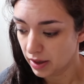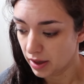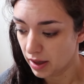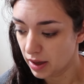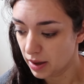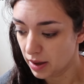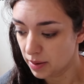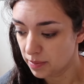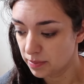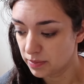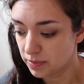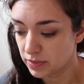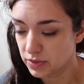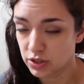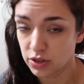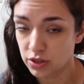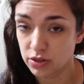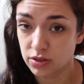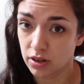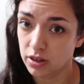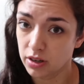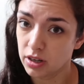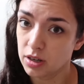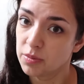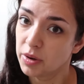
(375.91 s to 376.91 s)
So
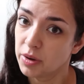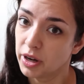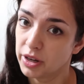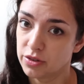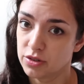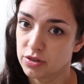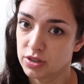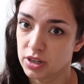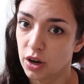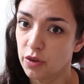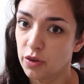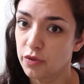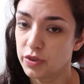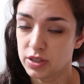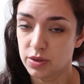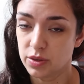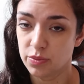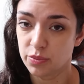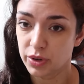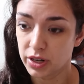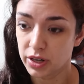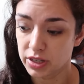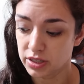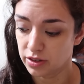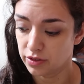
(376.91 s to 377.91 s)
studying by yourself is
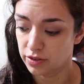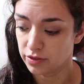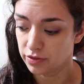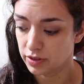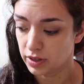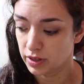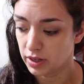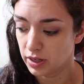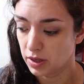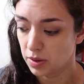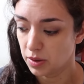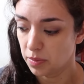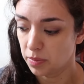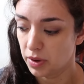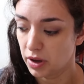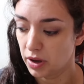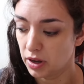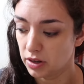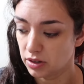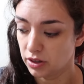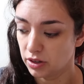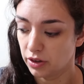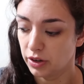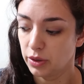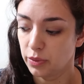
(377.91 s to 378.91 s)
impressive,
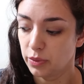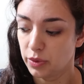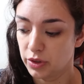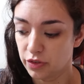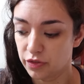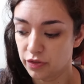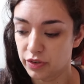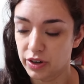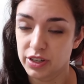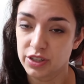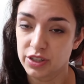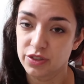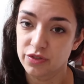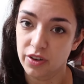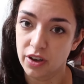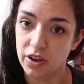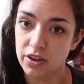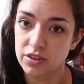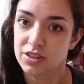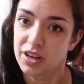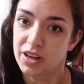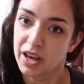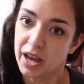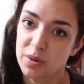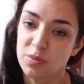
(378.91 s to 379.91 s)
but learning with a friend is
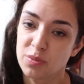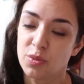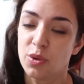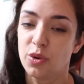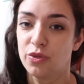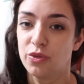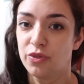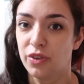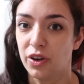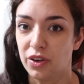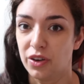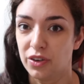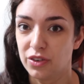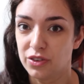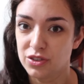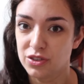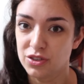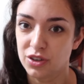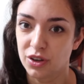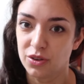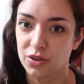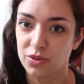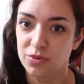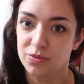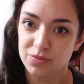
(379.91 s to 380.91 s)
faster and more fun.
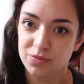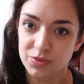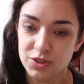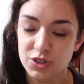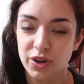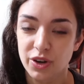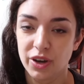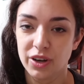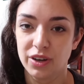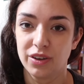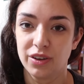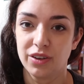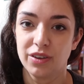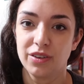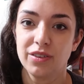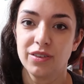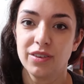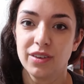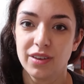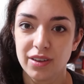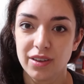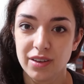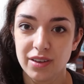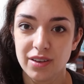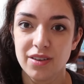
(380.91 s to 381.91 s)
So try to
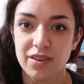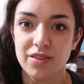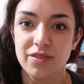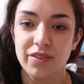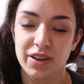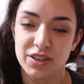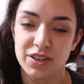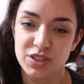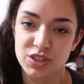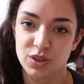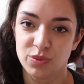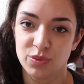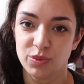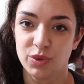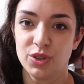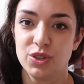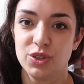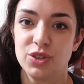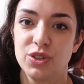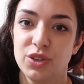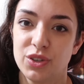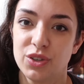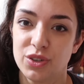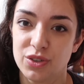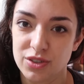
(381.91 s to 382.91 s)
find
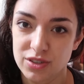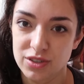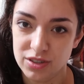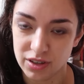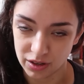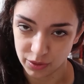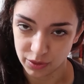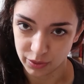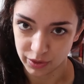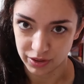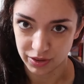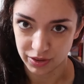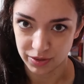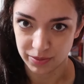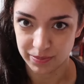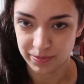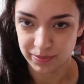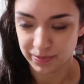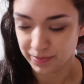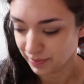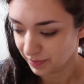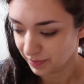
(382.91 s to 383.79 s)
someone to study with.